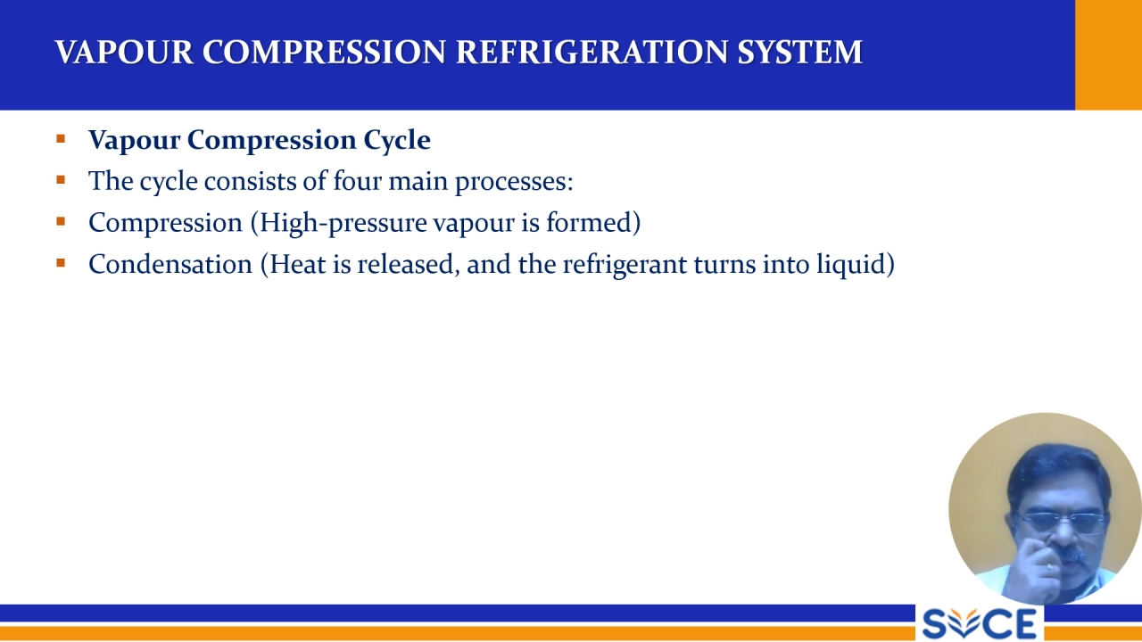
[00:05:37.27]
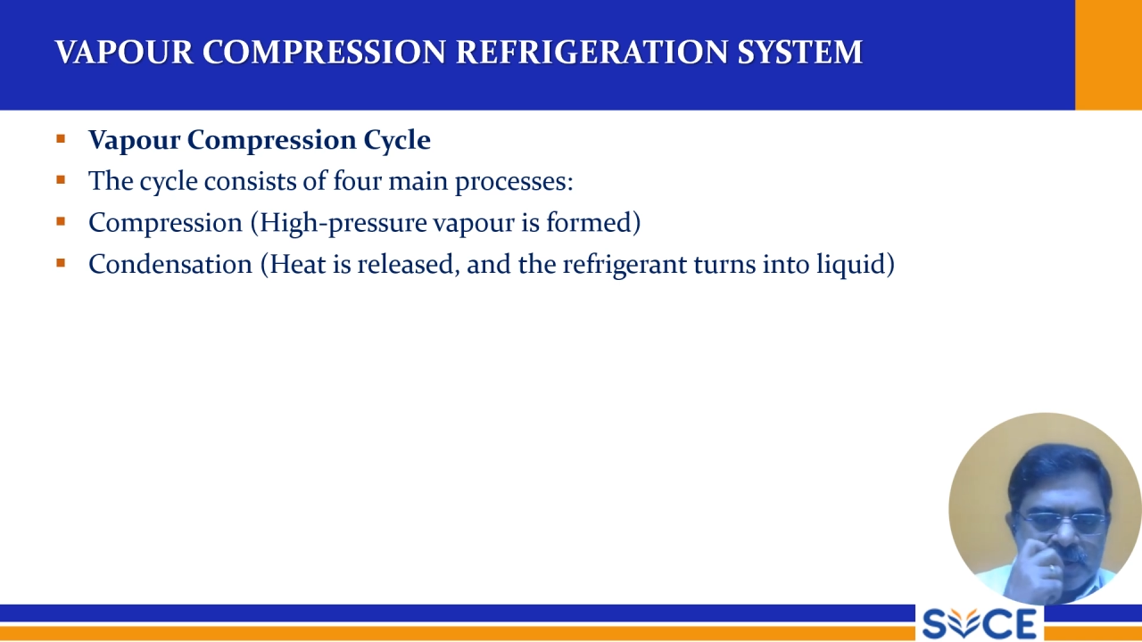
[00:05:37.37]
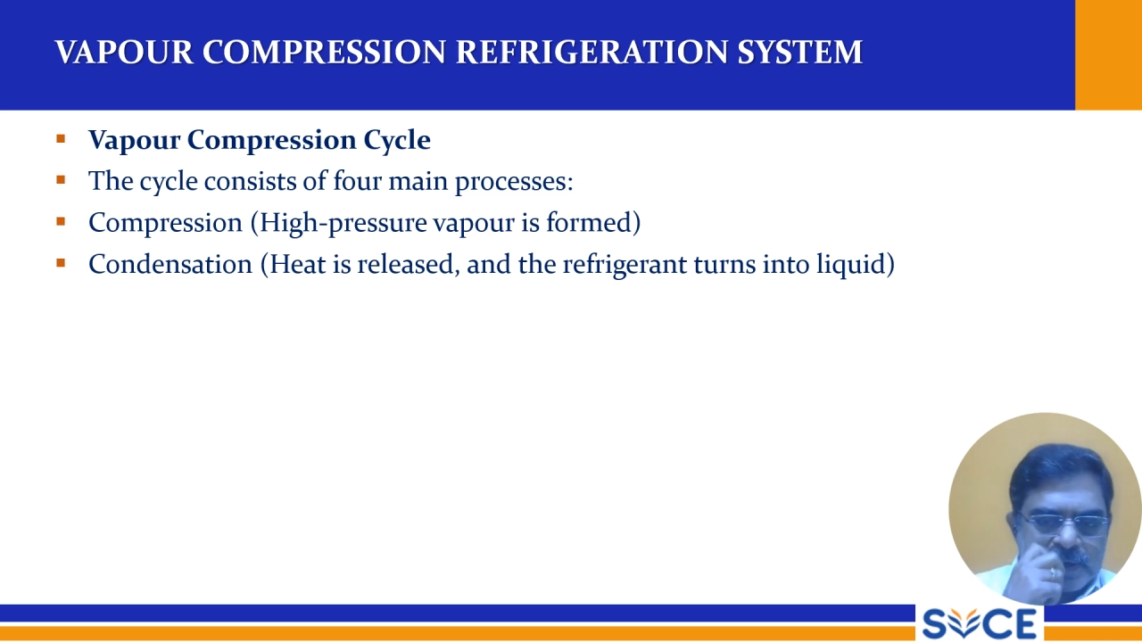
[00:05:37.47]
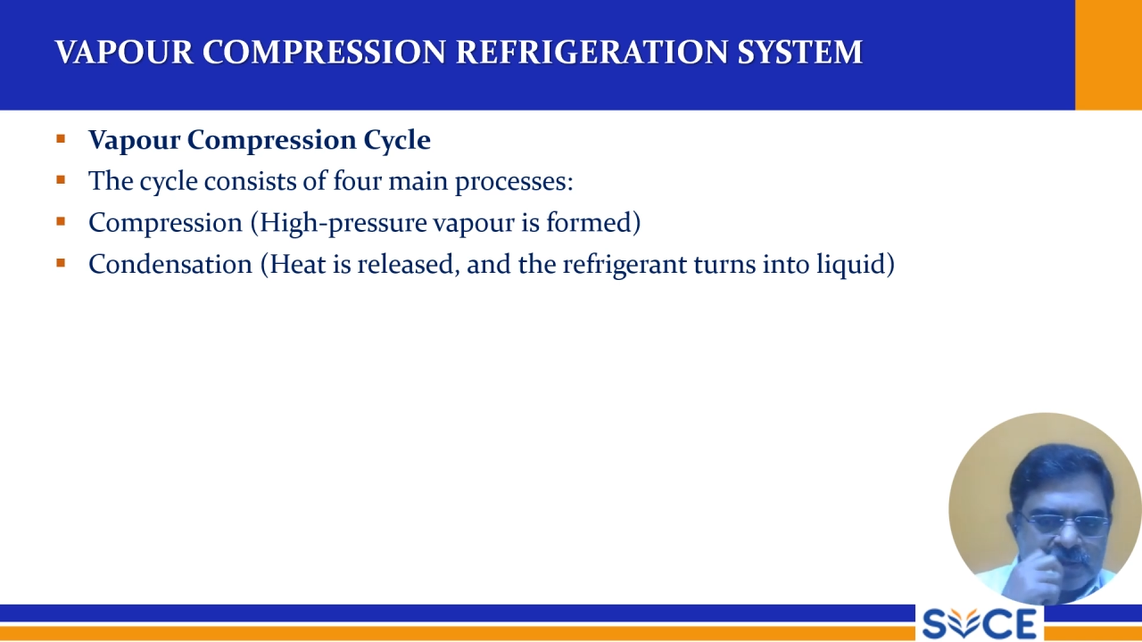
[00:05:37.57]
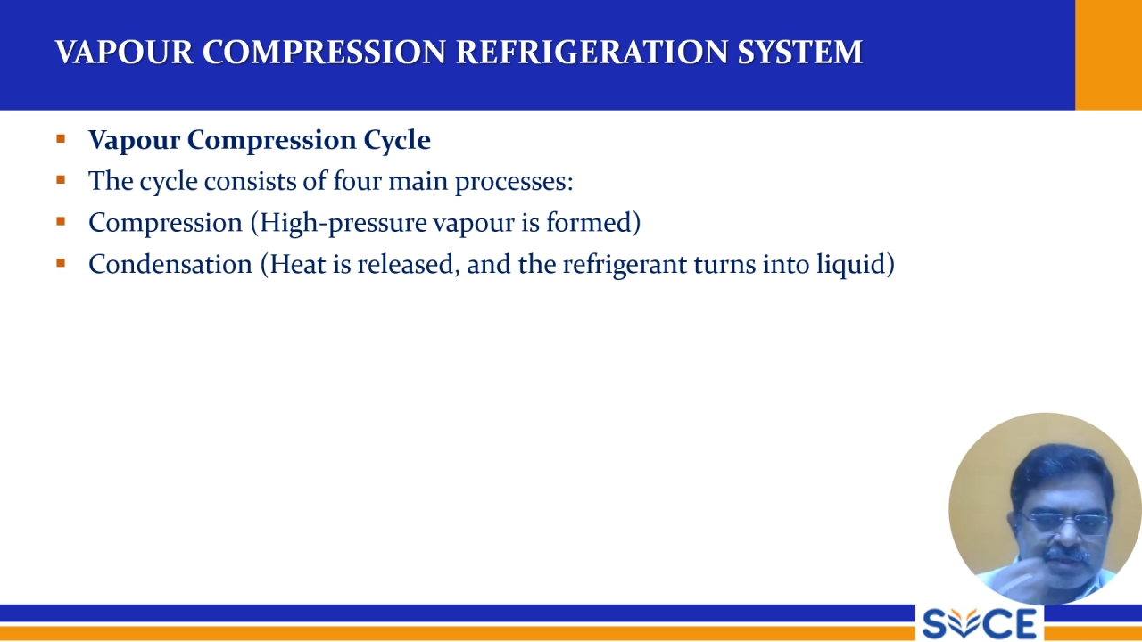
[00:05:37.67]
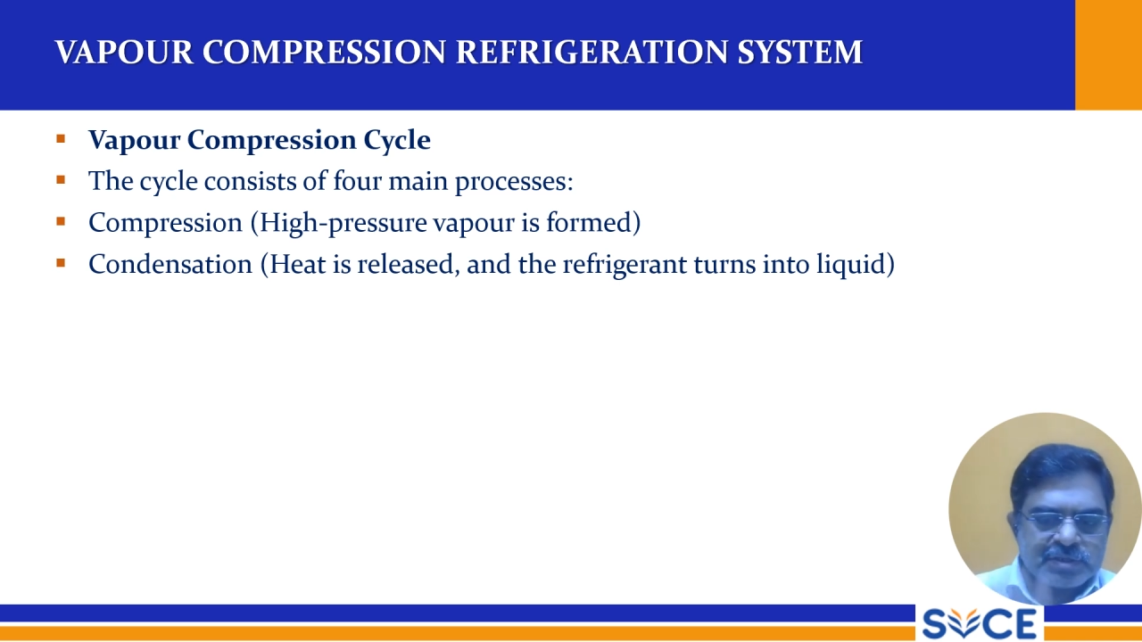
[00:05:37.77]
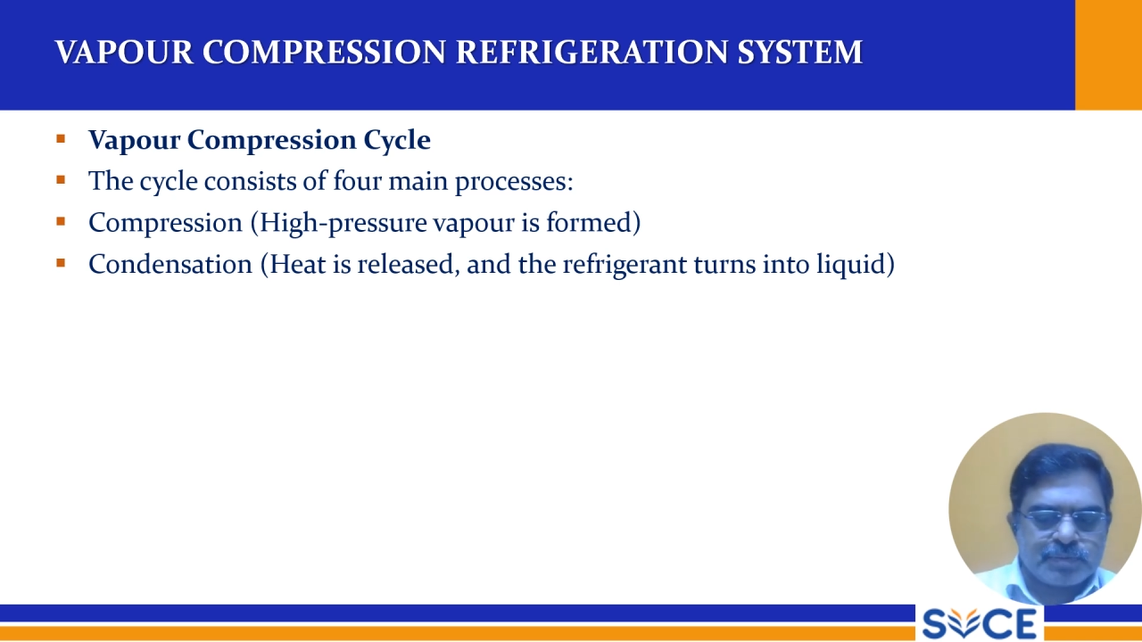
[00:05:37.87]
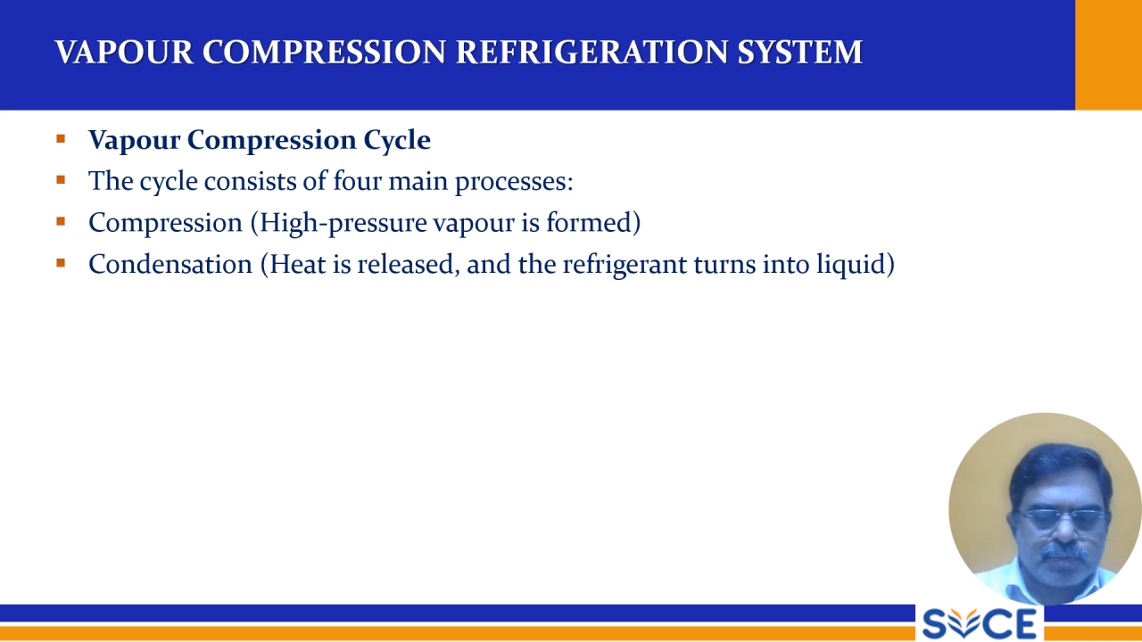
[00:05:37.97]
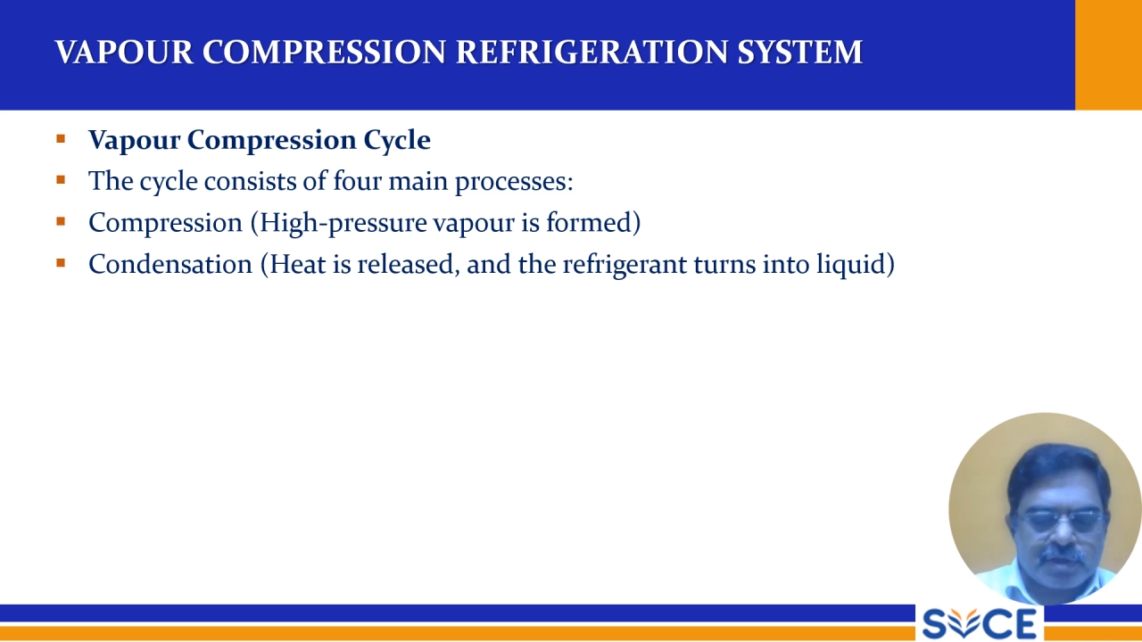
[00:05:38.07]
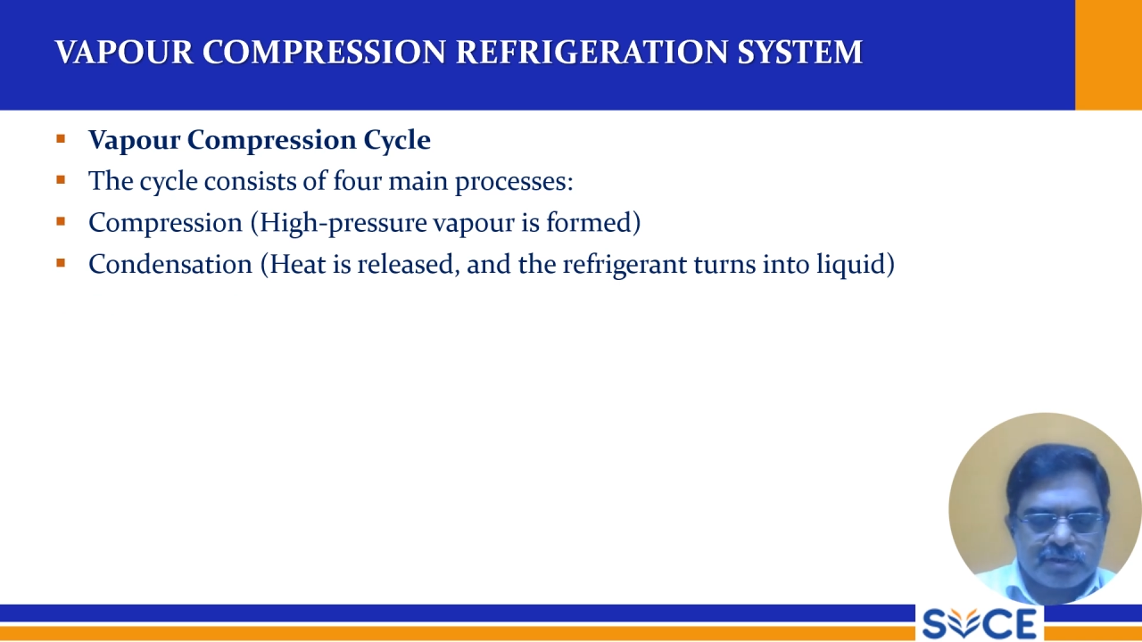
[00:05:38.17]

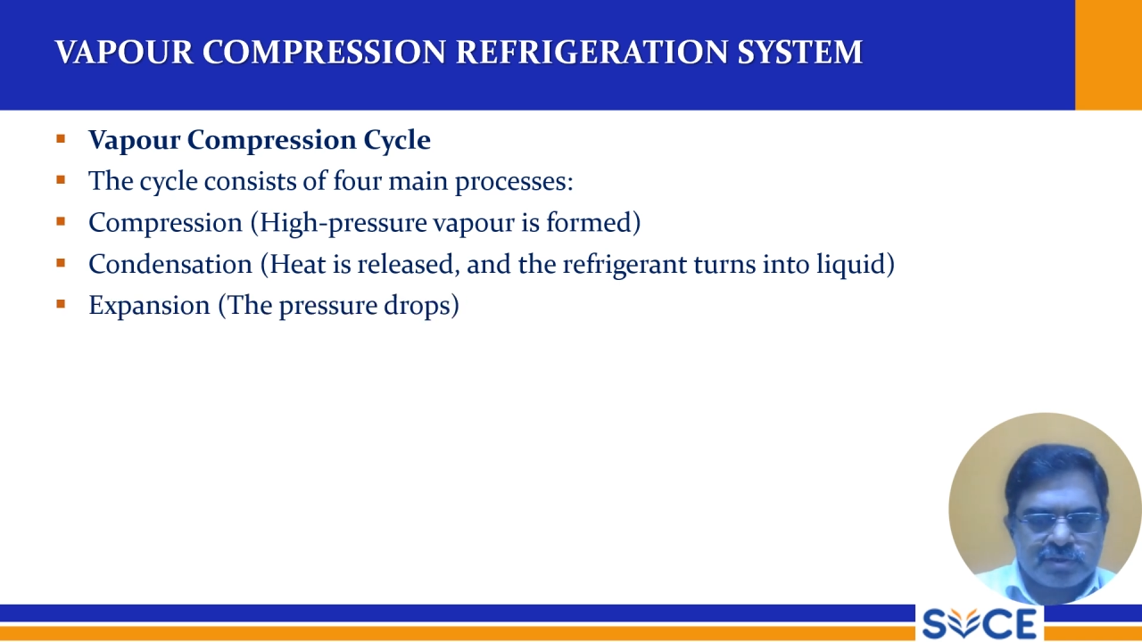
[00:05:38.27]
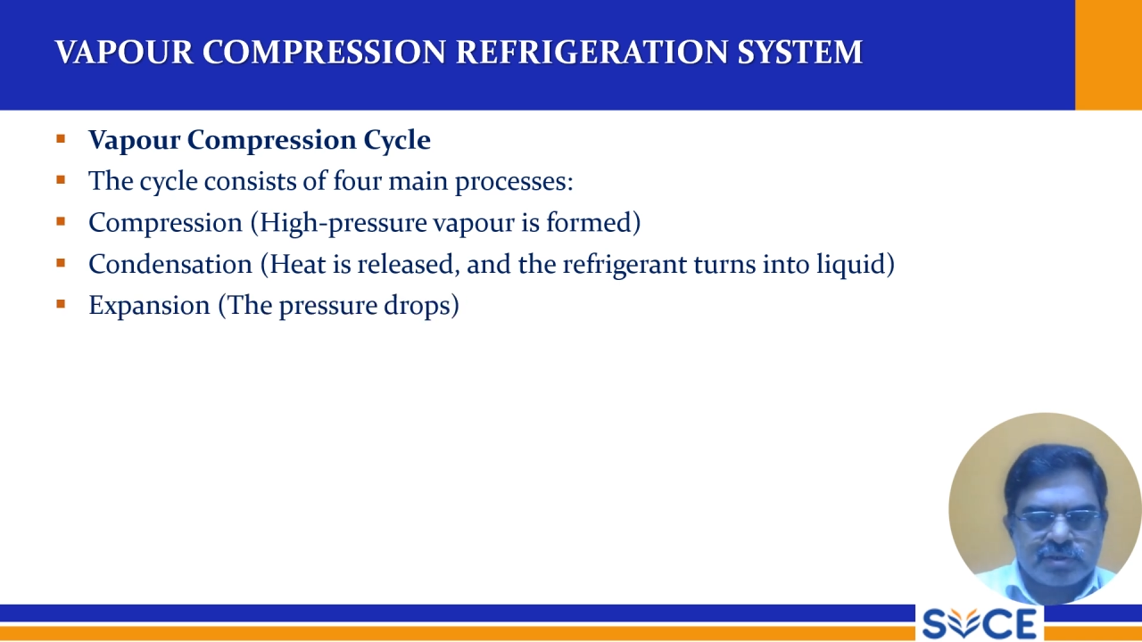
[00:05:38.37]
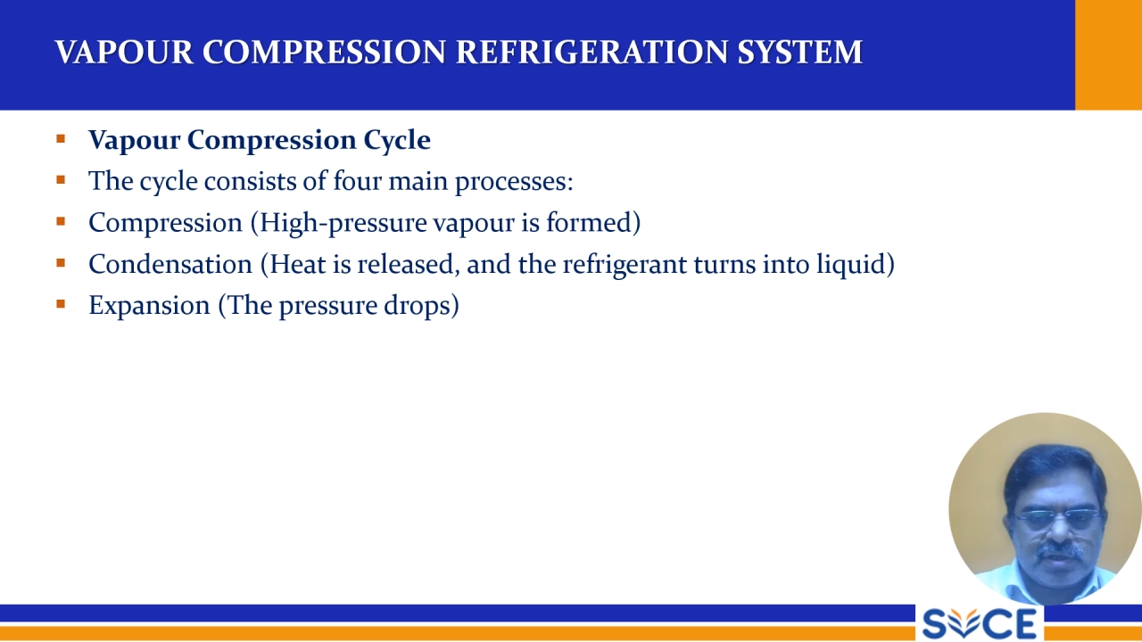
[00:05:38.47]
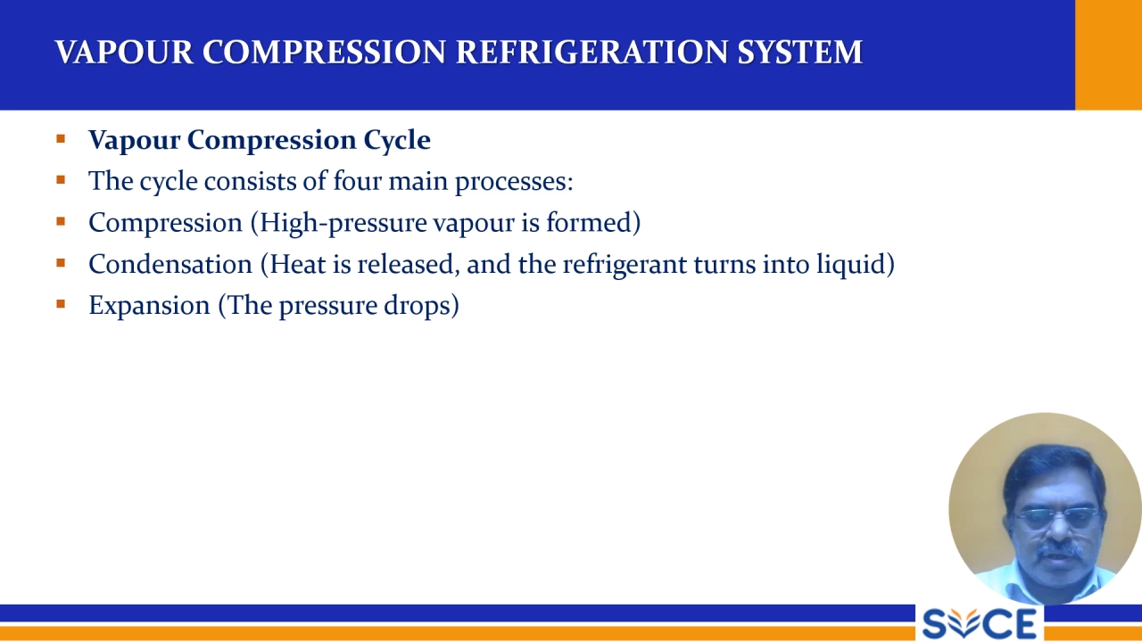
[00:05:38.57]
condensation process.